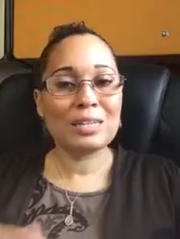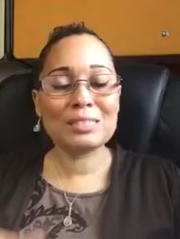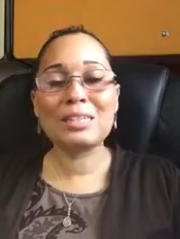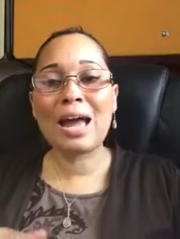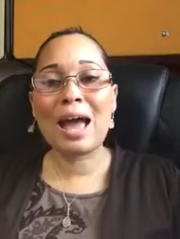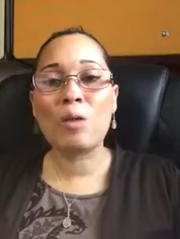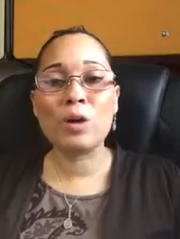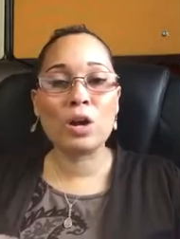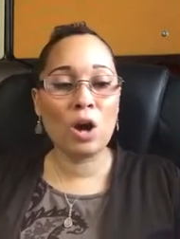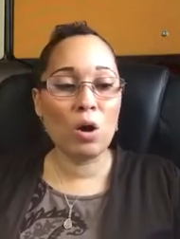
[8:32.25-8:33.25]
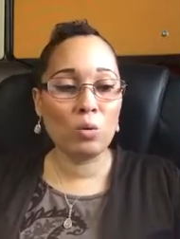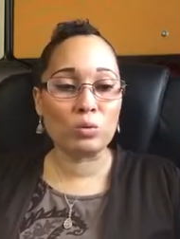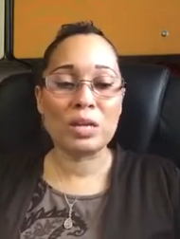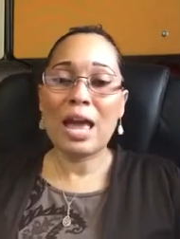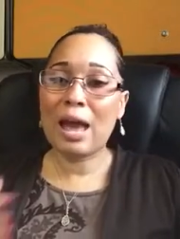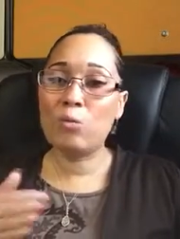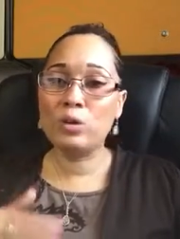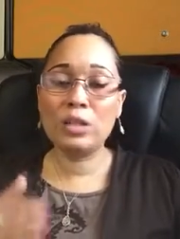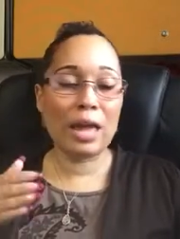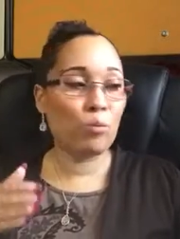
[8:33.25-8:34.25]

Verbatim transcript: That's not how it goes. And when